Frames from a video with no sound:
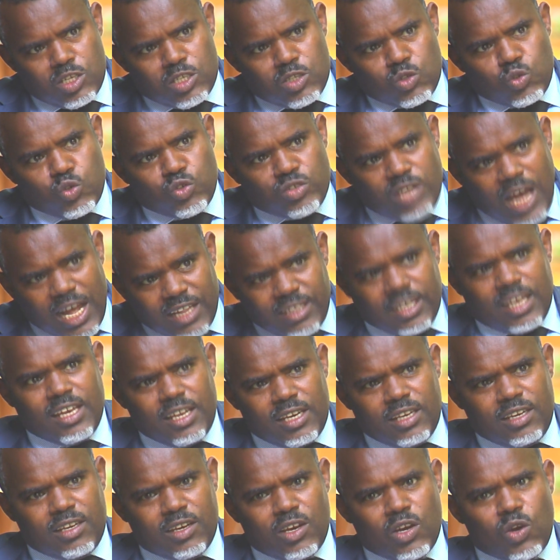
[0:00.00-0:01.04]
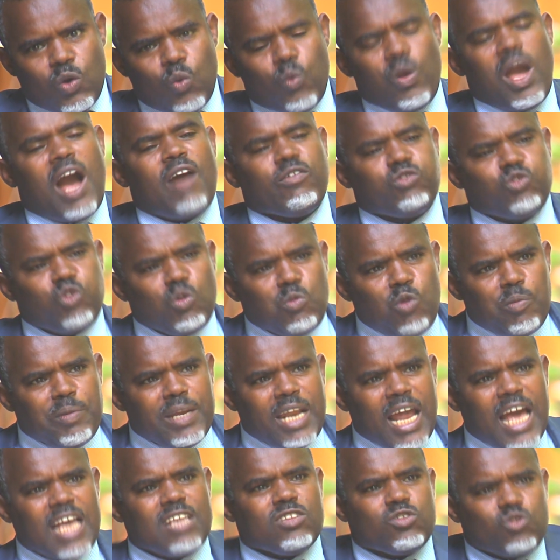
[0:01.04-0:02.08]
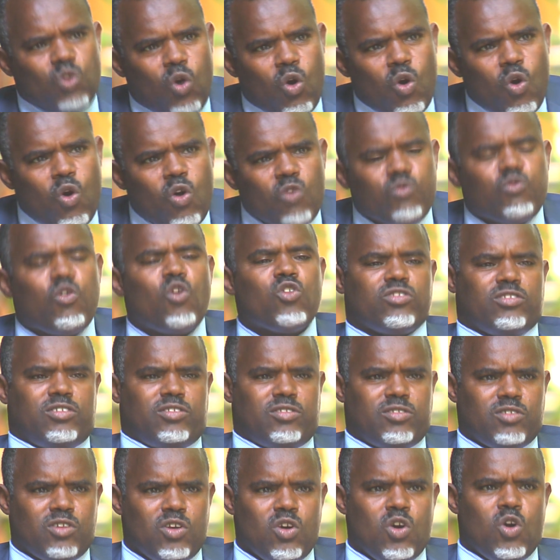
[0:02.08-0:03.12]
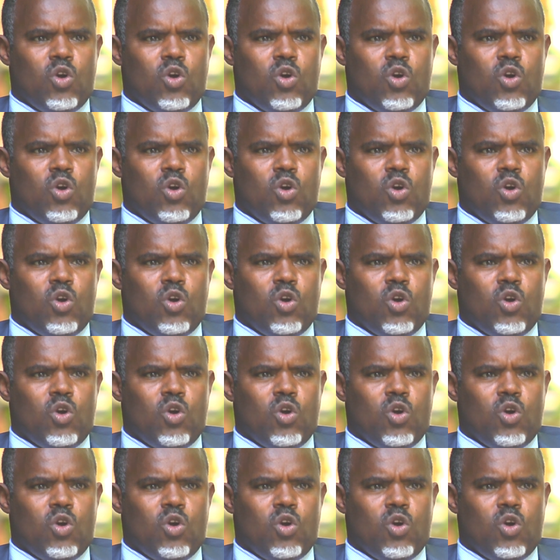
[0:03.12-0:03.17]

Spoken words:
To that end, we have to mobilize all forces,